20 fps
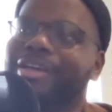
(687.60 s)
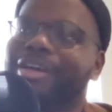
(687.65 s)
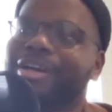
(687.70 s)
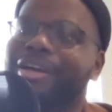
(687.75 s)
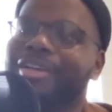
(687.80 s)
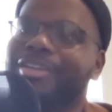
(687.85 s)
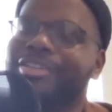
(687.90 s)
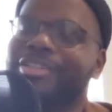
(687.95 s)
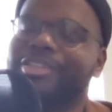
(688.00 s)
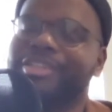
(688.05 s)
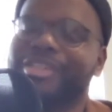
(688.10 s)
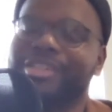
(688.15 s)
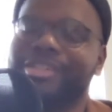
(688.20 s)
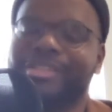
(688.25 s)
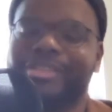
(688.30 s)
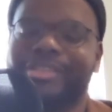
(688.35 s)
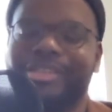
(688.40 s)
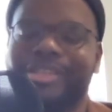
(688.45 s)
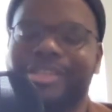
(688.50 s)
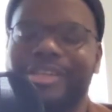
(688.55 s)

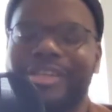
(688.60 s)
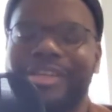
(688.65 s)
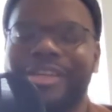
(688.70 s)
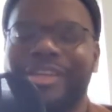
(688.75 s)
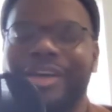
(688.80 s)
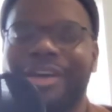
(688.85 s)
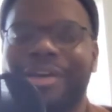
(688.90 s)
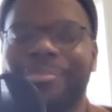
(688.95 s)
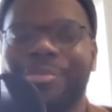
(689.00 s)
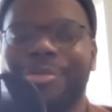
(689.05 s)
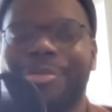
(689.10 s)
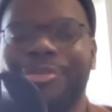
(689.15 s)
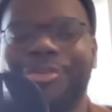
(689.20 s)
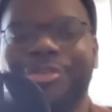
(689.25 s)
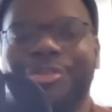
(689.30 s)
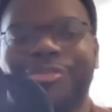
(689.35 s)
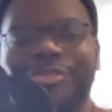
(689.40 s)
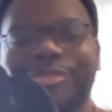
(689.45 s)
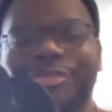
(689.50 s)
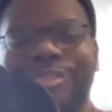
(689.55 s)
adjusting and like
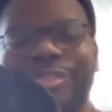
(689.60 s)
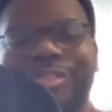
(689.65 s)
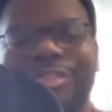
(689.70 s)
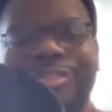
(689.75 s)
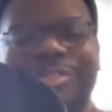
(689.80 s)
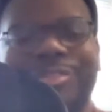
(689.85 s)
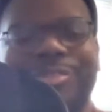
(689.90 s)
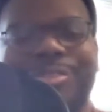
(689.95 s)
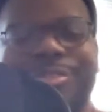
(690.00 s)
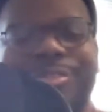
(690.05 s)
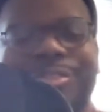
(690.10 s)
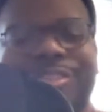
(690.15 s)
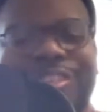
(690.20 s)
maneuvering through